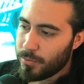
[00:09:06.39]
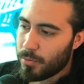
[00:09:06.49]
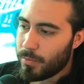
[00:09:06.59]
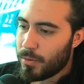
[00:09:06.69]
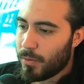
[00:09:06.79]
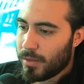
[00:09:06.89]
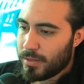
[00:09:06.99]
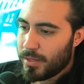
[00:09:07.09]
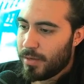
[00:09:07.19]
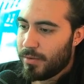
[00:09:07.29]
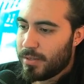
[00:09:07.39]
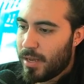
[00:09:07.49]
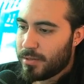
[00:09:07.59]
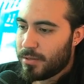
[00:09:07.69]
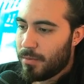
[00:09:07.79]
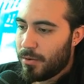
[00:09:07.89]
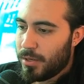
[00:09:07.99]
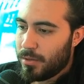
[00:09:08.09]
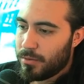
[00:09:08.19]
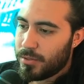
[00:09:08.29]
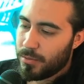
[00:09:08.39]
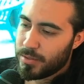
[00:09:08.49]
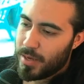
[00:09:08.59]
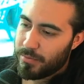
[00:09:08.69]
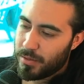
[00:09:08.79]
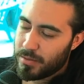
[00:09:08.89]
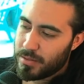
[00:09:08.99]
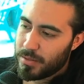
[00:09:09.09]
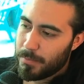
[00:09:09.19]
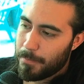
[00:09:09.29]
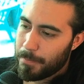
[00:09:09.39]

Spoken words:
will be willing to give a testimonial to its efficacy.